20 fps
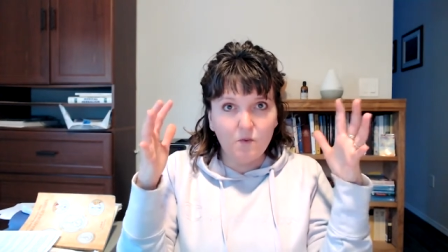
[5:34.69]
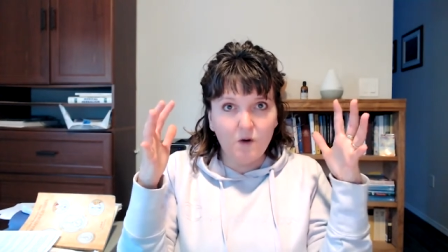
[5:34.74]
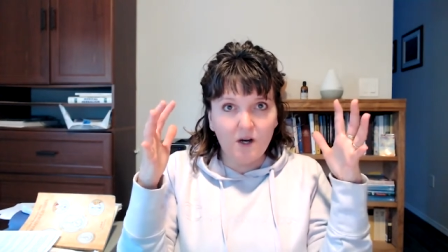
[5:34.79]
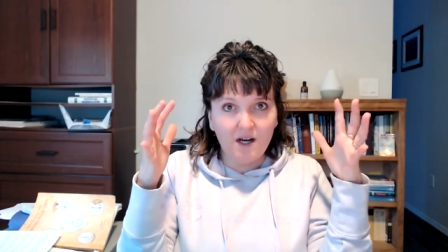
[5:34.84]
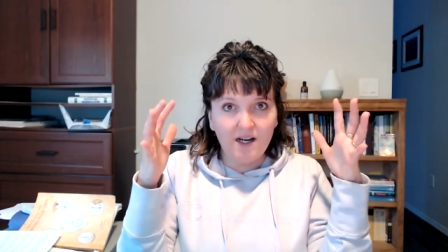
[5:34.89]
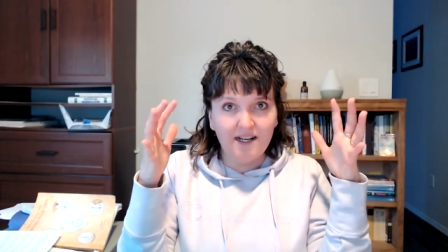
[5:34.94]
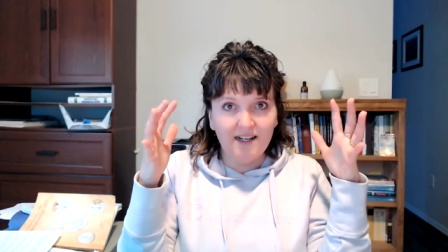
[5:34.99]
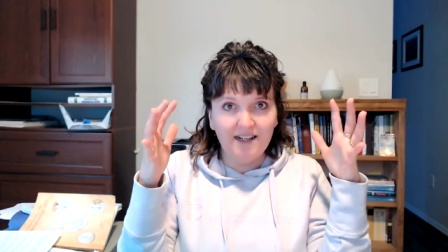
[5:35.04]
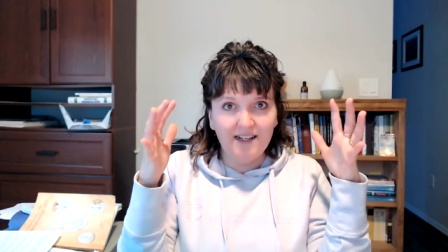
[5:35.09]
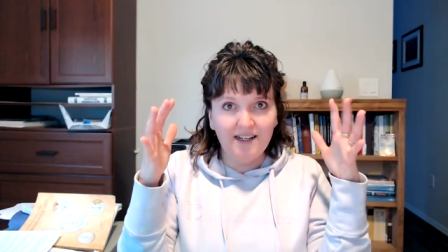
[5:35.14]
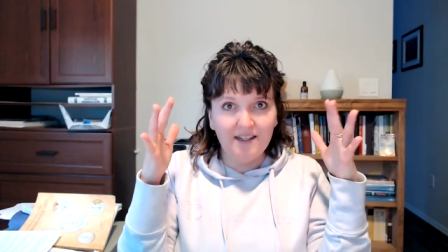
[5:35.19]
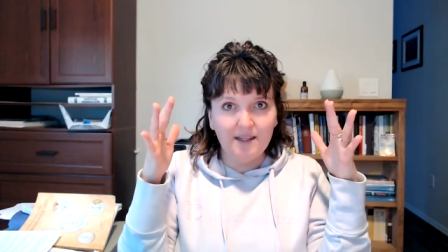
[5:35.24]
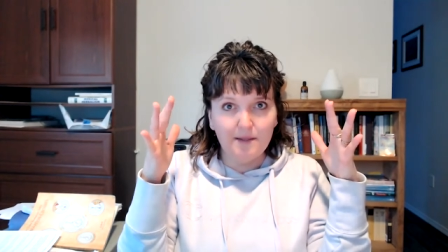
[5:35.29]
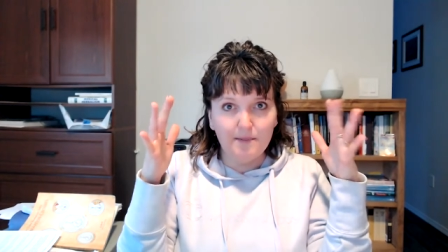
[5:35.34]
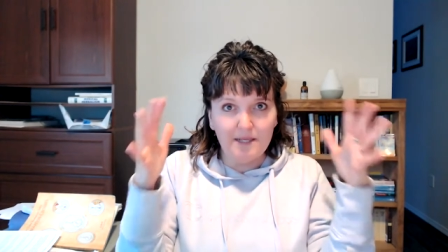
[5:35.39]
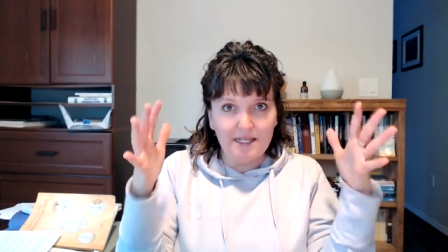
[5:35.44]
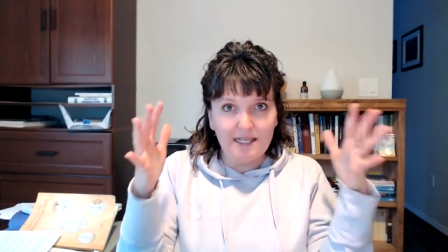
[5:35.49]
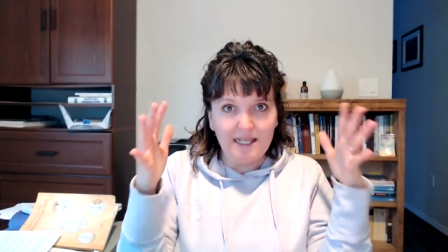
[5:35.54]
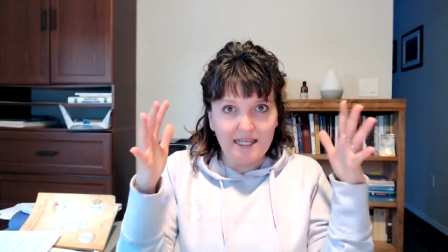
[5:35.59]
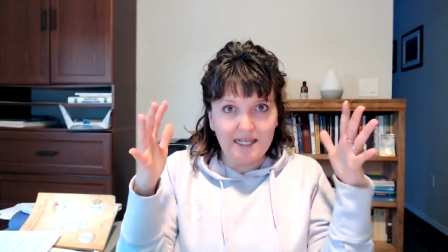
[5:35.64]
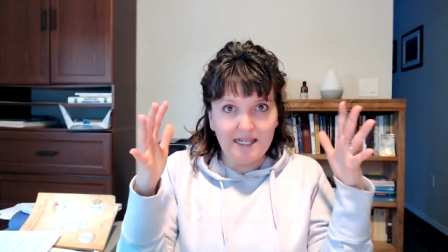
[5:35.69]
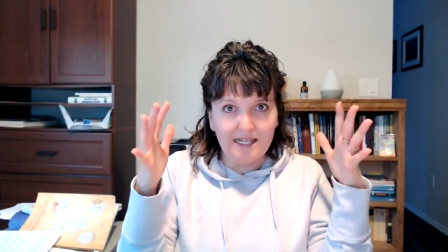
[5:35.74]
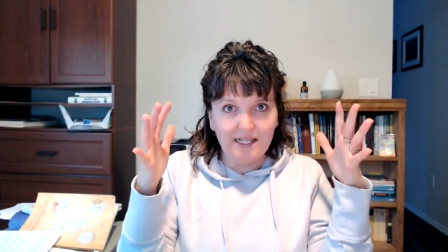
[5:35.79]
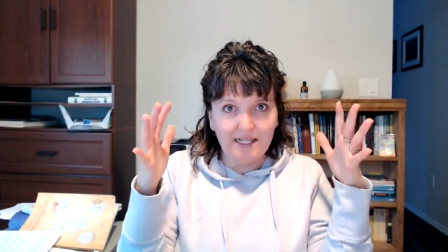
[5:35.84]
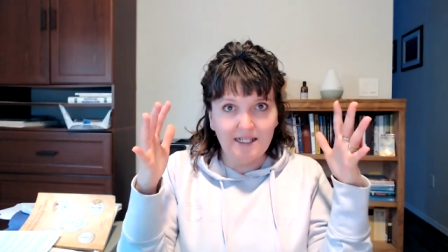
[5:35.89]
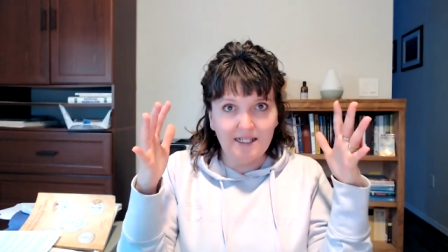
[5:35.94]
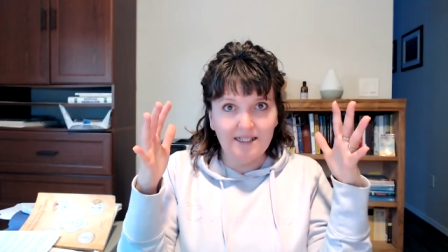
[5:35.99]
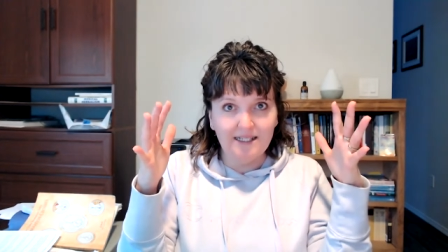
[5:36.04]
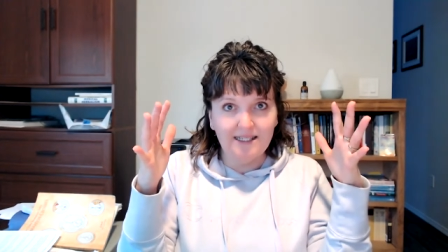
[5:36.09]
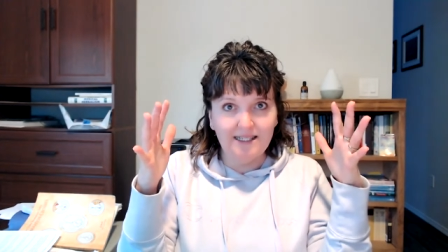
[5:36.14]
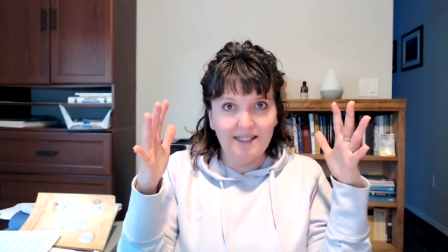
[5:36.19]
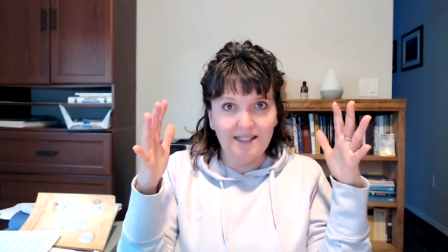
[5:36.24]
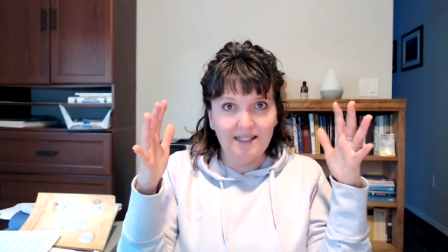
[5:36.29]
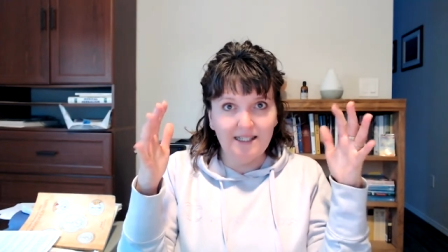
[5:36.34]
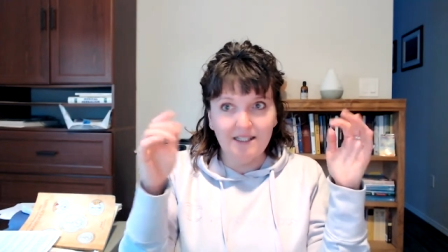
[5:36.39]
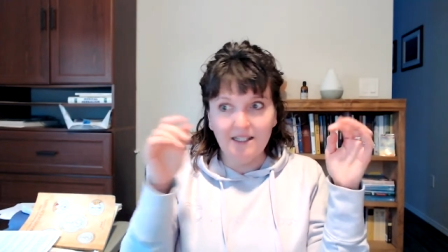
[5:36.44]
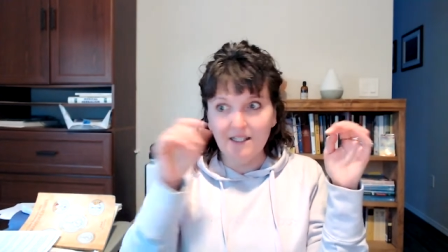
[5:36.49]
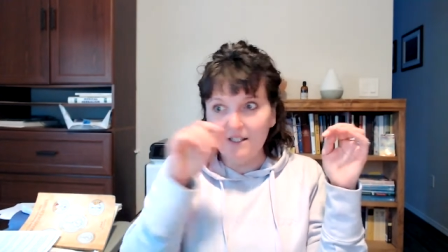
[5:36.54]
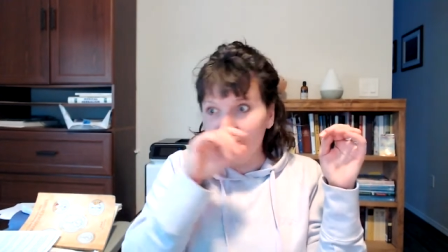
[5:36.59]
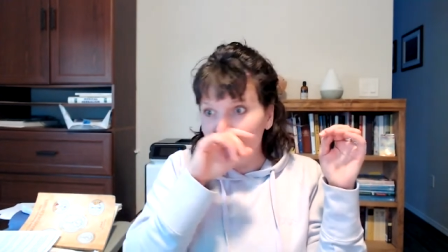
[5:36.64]
why at the beginning I said,
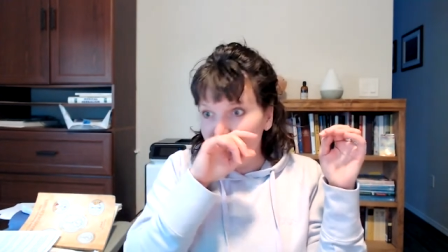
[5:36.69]
like,